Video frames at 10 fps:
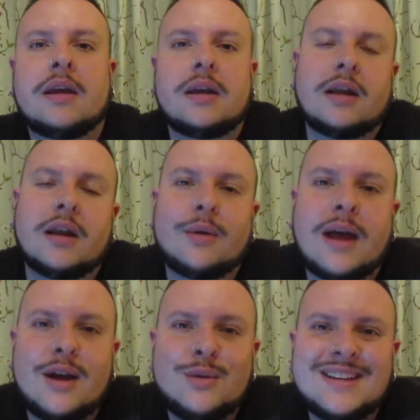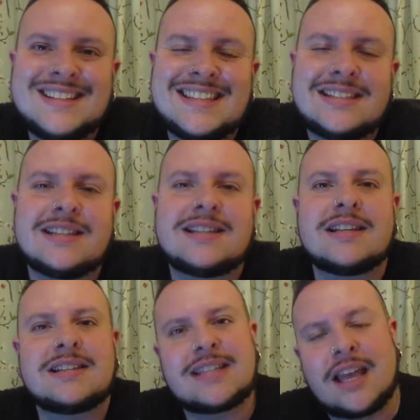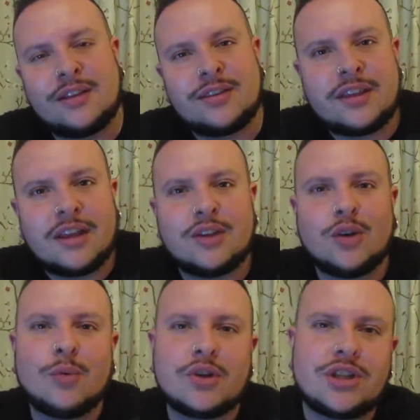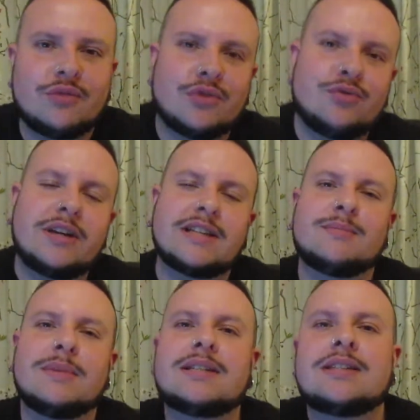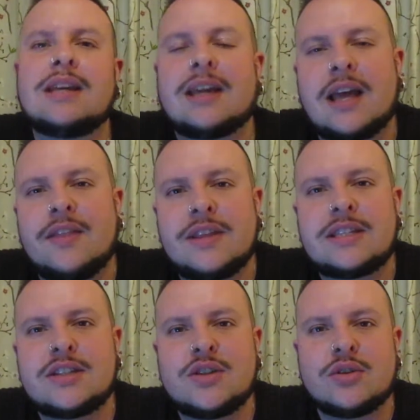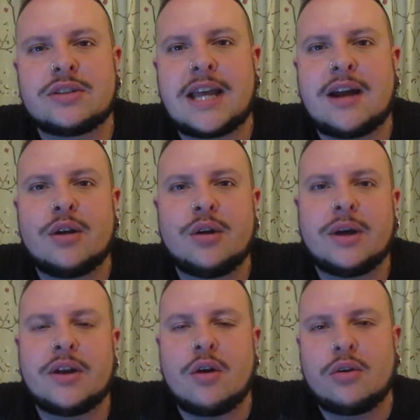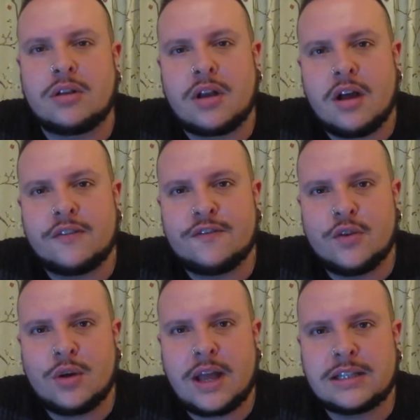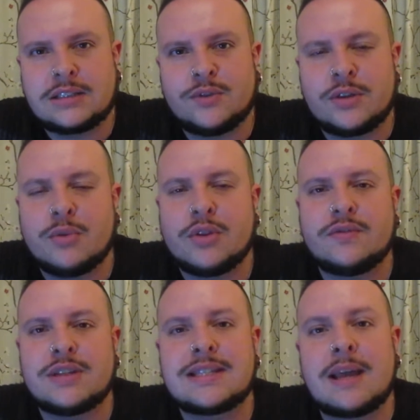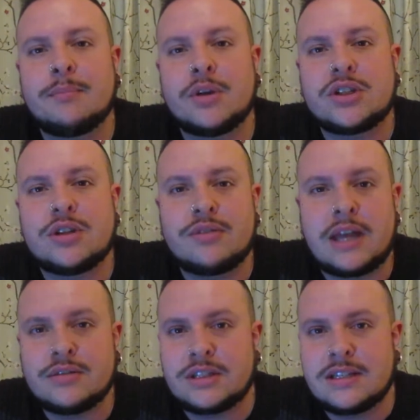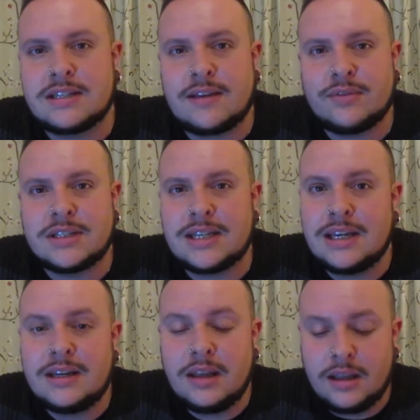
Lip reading: Hello Aries, this is Seth and you're watching Rodriguez Mystic, and this is your tarot and oracle card forecast for the month of December 2017.